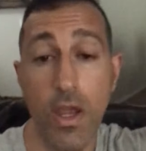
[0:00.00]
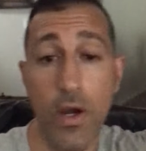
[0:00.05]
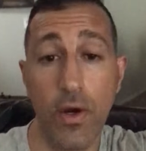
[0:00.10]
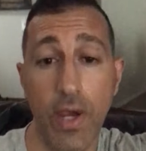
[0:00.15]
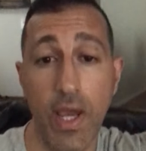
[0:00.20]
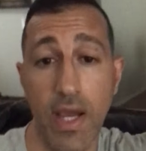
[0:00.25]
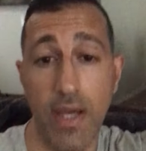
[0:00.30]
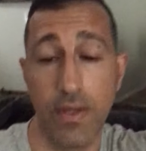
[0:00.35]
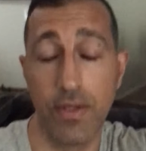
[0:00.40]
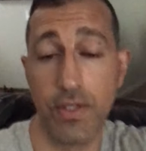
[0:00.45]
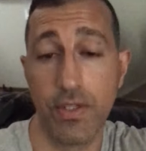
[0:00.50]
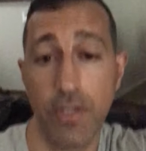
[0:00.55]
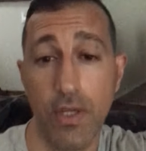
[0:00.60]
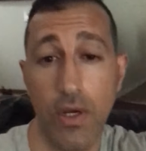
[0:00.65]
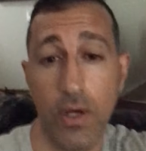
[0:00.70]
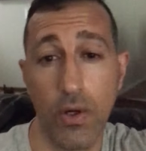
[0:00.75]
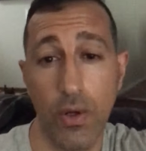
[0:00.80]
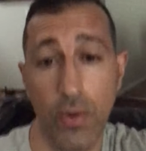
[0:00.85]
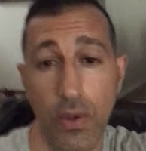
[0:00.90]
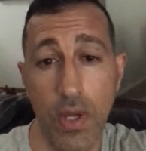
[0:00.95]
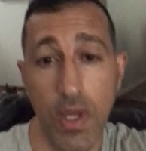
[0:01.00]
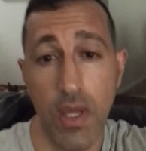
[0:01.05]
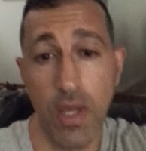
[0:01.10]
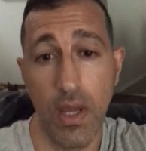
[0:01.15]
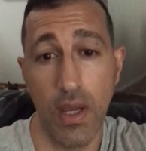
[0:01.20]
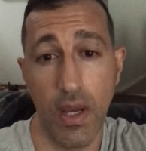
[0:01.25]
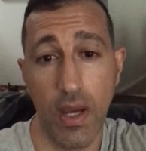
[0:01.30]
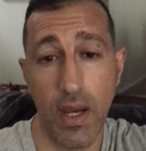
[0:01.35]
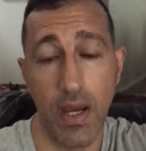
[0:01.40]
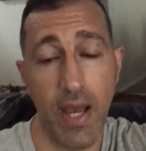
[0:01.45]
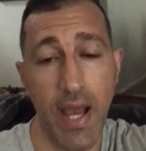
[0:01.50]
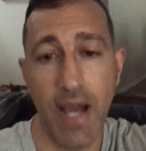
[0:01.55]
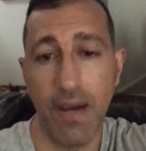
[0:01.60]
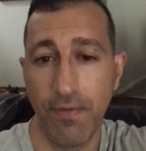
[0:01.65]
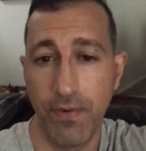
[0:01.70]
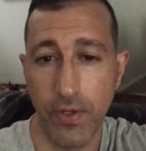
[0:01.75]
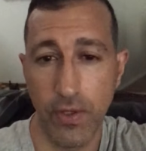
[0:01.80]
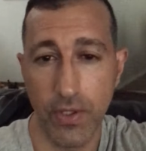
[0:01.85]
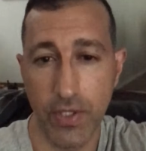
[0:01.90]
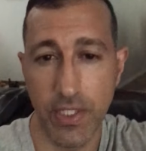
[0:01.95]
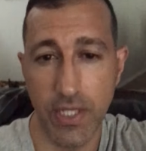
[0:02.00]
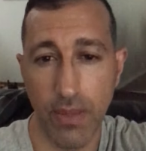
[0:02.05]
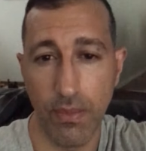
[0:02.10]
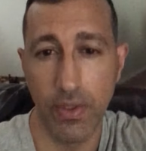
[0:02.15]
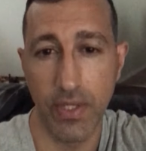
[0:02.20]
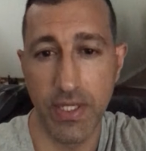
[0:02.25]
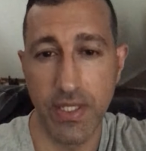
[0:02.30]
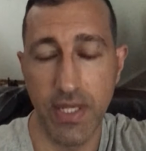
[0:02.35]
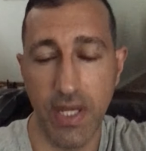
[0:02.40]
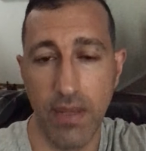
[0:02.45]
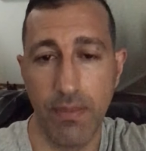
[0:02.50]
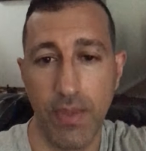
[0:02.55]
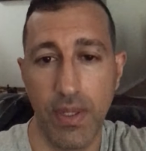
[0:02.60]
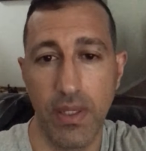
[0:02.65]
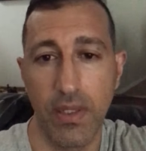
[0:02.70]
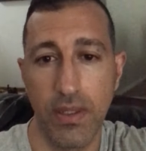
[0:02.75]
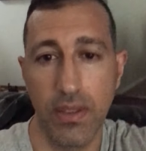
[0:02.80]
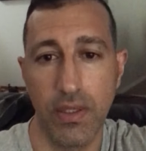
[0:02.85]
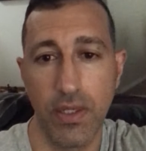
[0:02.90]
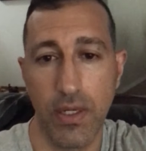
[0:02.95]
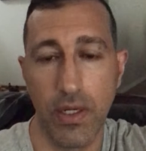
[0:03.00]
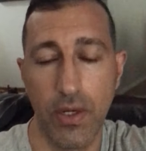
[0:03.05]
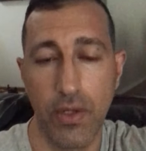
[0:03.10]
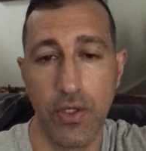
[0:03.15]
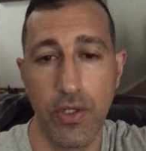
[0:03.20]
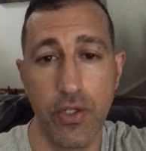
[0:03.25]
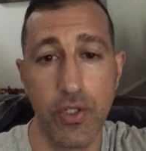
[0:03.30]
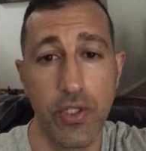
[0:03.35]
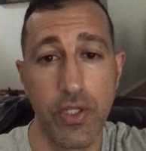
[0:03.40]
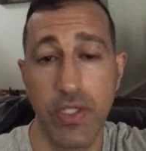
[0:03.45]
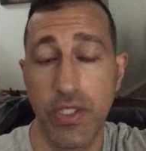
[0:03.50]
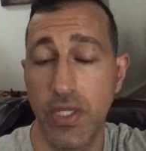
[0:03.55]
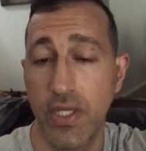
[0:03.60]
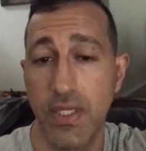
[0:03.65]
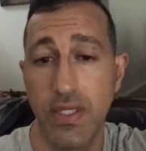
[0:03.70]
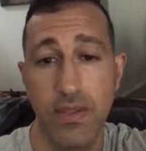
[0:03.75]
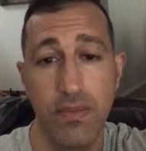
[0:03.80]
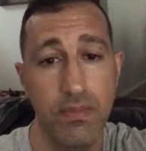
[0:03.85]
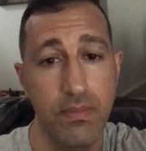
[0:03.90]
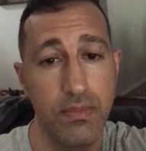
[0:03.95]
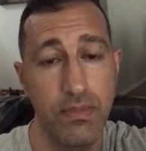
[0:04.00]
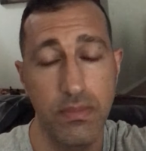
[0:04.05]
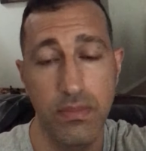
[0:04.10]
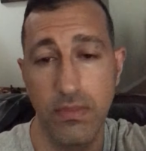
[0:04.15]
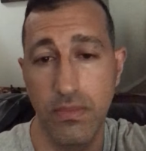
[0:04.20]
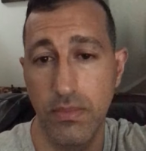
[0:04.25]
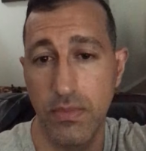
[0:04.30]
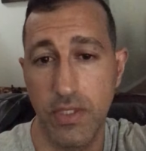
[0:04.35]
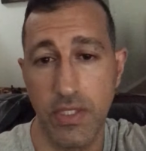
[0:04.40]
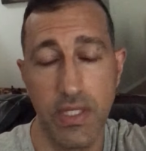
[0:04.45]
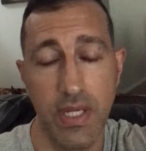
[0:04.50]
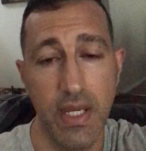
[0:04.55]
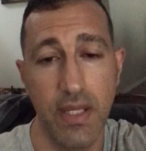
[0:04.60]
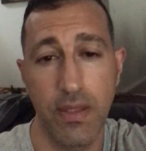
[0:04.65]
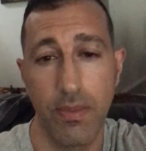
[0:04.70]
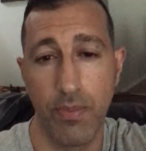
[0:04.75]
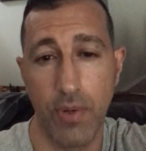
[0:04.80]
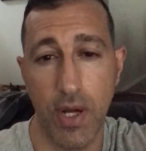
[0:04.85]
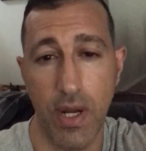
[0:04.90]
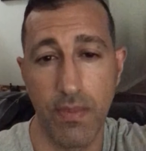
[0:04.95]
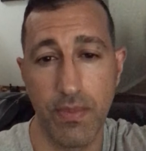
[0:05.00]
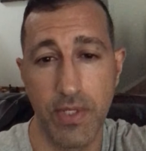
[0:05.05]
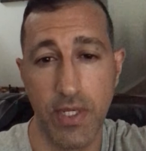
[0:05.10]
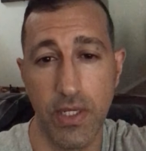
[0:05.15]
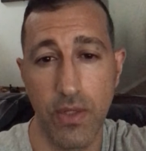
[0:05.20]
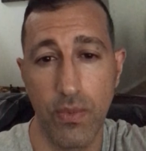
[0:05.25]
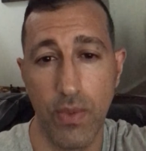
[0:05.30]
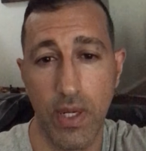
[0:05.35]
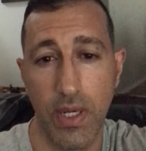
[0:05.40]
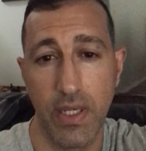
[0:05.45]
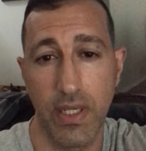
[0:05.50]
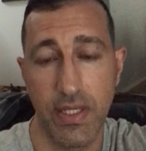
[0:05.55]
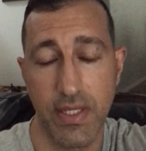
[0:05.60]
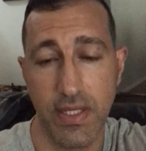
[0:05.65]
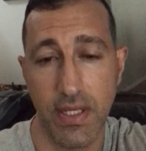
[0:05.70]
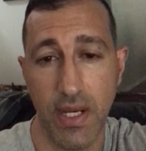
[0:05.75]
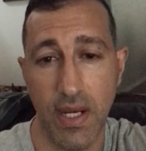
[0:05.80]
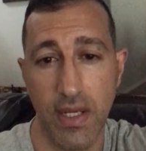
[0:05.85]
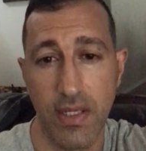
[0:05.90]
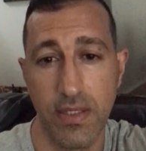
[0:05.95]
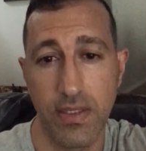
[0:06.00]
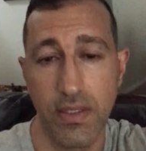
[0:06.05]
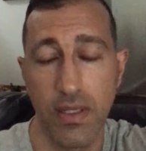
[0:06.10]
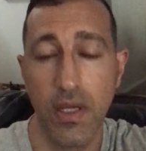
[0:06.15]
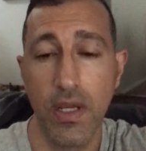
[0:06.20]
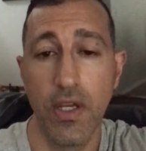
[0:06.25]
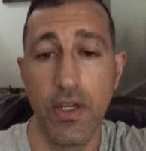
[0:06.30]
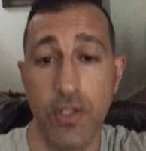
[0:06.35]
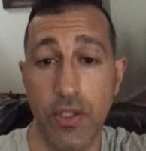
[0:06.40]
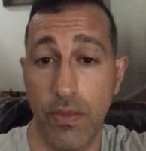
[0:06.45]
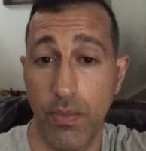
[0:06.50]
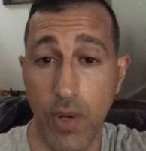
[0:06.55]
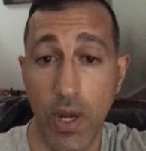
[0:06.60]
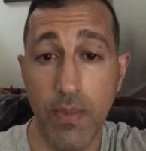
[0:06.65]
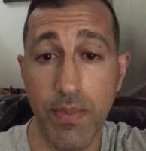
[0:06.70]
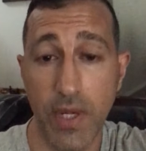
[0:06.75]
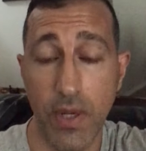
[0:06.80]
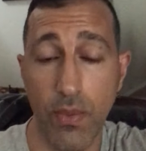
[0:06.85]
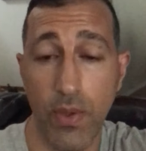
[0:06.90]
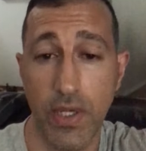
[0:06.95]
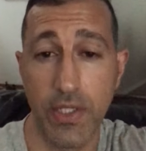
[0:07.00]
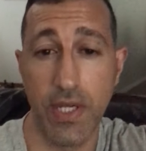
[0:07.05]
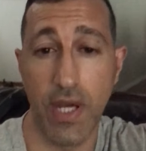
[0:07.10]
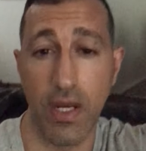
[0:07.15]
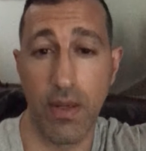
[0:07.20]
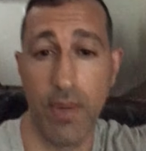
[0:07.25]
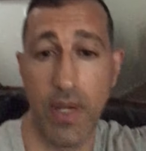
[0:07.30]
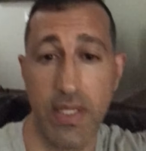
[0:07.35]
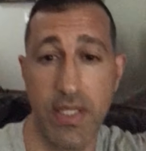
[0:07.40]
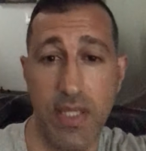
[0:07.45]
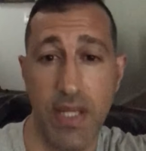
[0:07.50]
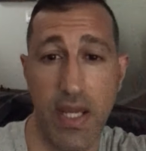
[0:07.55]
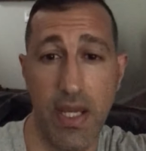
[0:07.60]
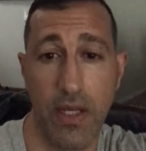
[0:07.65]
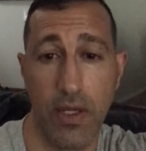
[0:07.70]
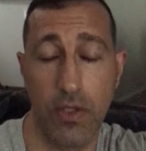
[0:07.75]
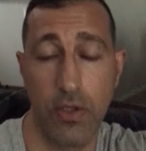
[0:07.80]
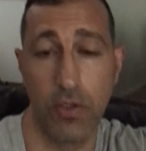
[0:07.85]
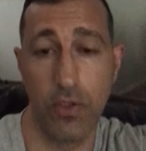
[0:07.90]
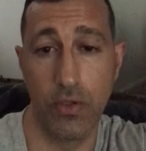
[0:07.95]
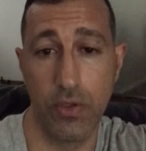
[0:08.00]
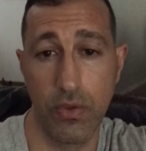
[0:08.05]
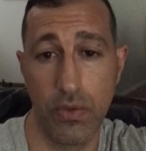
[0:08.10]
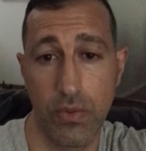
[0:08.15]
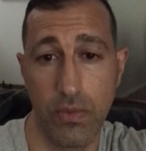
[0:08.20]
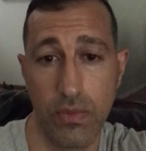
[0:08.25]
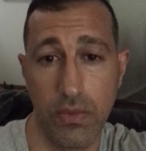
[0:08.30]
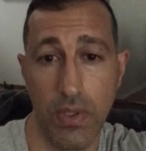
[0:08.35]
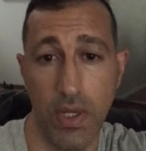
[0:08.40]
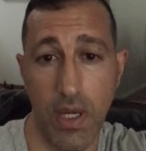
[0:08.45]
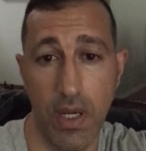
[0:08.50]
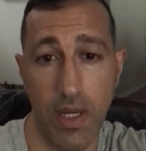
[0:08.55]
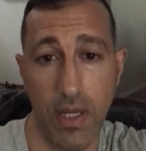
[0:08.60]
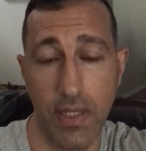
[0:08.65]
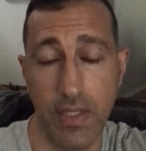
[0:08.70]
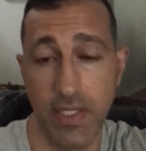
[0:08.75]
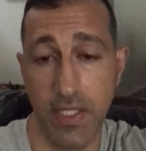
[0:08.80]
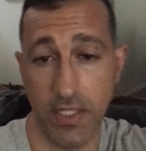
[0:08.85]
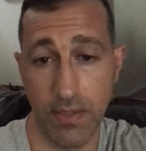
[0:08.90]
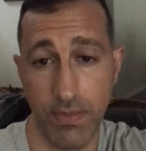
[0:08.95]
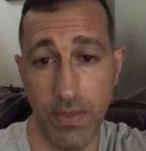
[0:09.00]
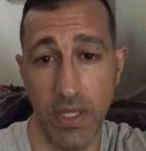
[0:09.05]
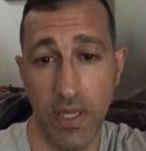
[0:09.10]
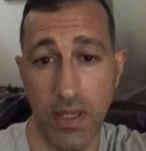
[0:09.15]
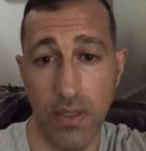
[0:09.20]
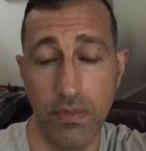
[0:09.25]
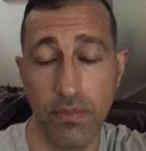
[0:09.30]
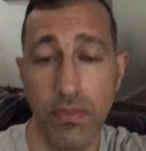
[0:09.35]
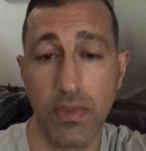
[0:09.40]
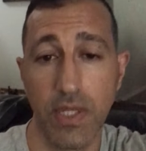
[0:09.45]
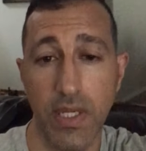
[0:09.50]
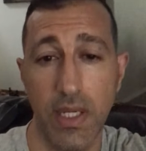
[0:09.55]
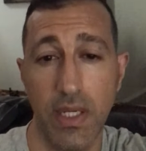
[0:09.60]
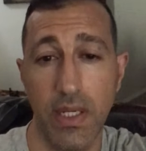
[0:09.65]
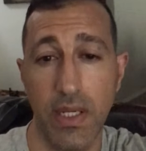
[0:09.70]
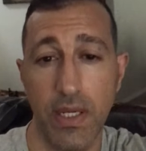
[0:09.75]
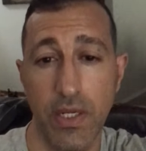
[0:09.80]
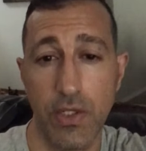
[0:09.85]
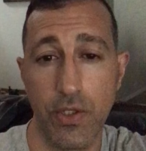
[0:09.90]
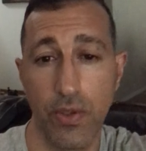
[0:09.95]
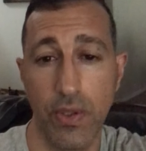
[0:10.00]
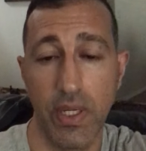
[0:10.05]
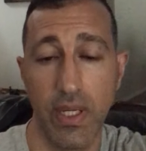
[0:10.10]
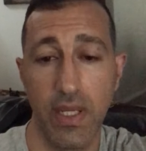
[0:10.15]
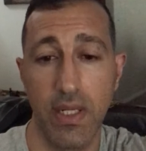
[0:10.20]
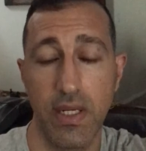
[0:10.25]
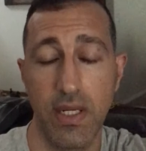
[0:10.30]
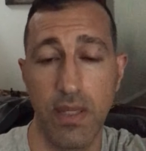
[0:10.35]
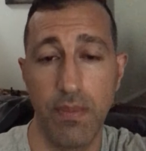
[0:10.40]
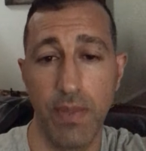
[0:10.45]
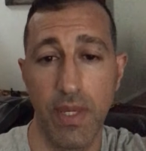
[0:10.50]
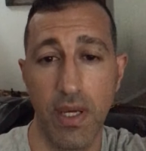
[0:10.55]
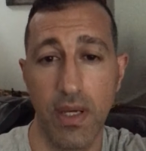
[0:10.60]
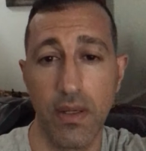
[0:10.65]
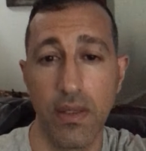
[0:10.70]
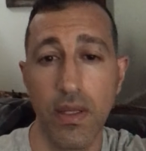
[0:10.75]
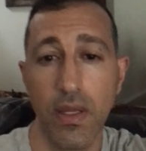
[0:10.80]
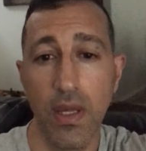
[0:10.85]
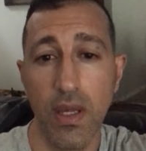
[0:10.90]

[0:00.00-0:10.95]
Okay, so after your summary statement, you should just state the problems that you want to discuss. So the problems I want to talk about today include dyspnea, kidney injury, anemia.